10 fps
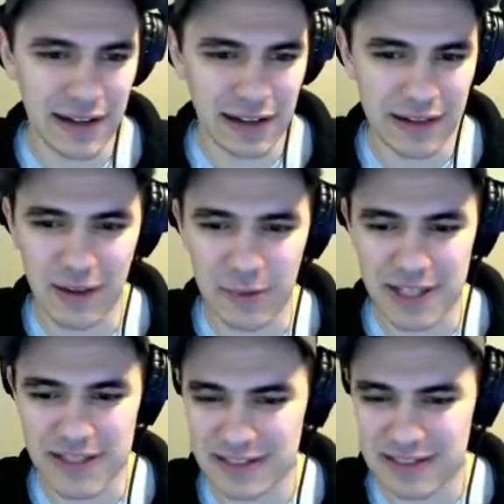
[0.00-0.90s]
And then we
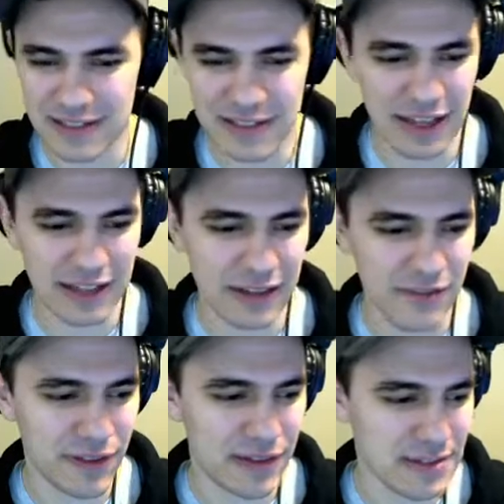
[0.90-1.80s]
can see that
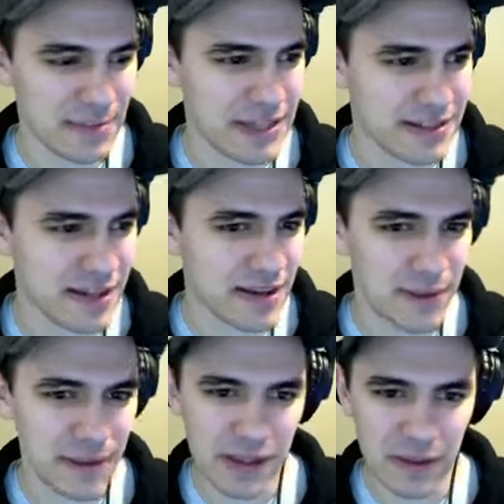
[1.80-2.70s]
everything's messed up.
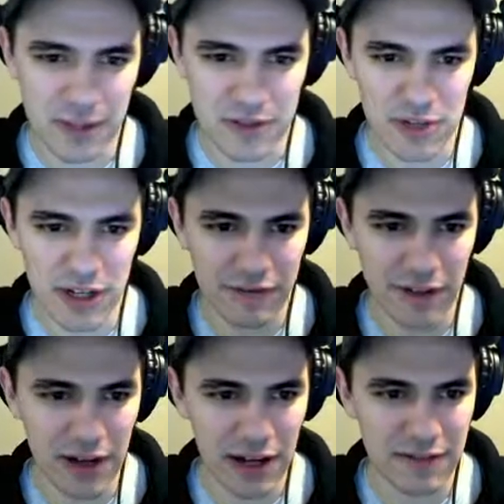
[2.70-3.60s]
And then we can try to
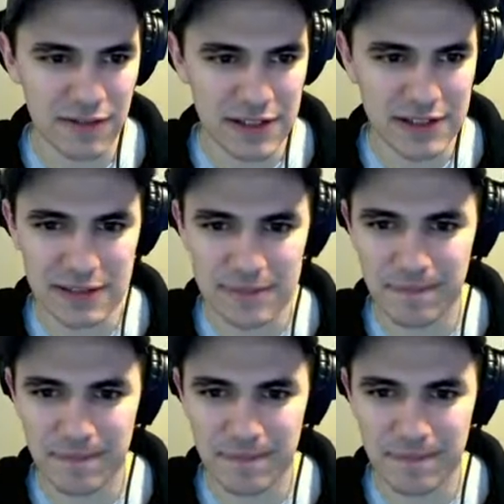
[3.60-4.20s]
figure out how to fix it.